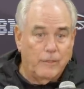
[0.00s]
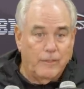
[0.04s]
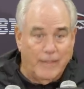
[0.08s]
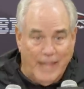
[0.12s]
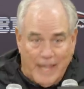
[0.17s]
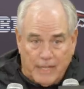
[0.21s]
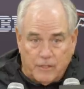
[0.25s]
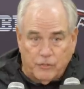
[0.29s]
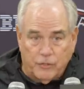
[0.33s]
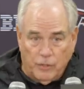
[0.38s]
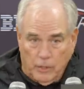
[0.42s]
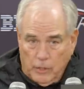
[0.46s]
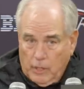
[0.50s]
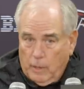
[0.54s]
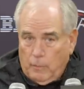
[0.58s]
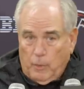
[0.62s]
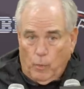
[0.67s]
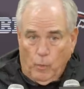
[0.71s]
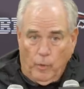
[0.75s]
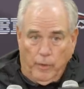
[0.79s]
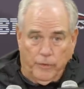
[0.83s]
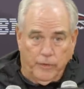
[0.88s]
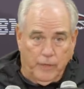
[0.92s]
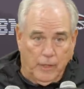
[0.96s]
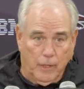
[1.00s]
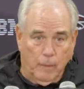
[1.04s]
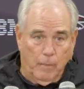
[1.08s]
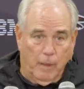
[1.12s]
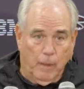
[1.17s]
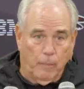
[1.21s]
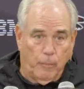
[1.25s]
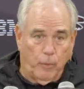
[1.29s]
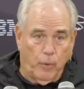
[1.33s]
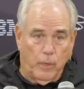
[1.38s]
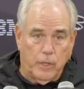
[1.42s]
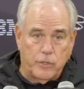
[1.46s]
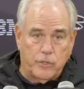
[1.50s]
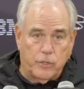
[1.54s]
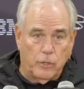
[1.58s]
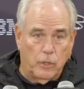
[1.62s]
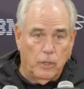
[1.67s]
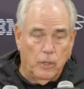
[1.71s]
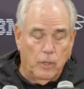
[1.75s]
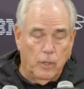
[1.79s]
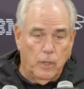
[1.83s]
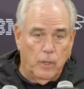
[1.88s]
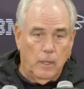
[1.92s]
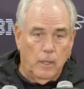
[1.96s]
That's the number one thing about
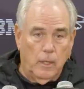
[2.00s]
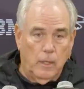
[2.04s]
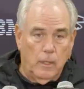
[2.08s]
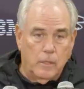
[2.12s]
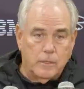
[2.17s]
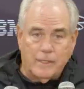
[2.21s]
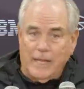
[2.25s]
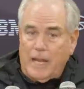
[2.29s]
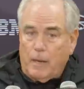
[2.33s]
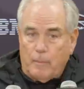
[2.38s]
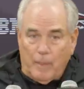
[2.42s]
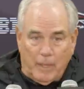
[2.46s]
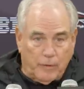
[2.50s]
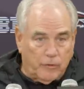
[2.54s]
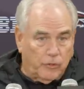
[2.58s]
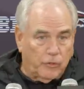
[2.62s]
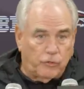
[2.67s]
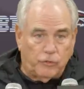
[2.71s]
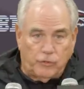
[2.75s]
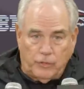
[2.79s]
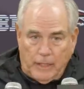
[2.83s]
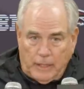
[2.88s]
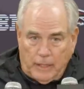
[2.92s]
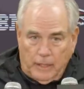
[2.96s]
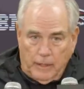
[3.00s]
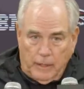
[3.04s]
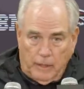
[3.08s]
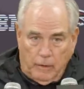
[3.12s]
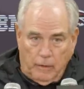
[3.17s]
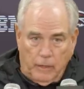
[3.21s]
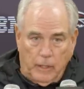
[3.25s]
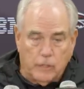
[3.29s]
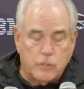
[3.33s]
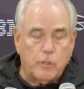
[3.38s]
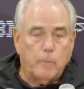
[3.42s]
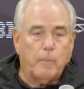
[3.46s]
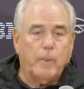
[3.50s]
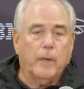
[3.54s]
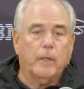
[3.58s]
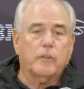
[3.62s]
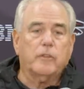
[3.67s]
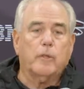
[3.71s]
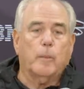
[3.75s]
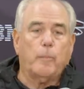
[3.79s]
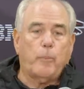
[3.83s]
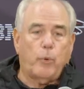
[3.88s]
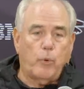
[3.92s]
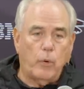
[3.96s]
pressure. It's not about the secondary, it's
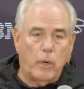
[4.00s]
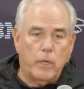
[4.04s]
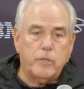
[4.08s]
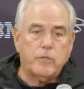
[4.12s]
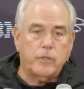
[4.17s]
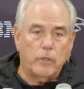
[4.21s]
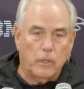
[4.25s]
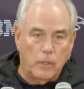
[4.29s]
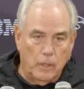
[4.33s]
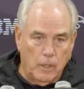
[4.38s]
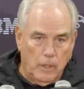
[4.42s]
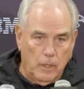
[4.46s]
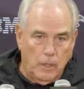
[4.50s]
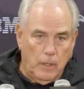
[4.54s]
about the pressure.